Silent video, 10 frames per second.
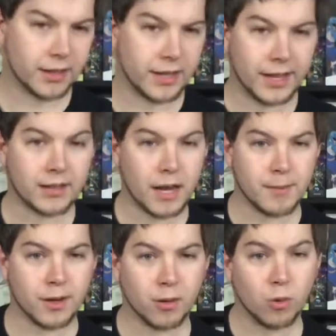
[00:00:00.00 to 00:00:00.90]

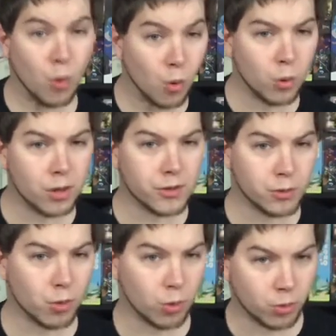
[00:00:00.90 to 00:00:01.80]
Kingdomino or
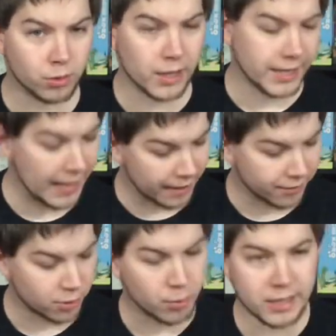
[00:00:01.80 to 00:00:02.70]
you only
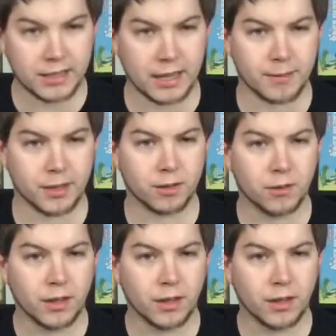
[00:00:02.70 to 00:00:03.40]
have Queendomino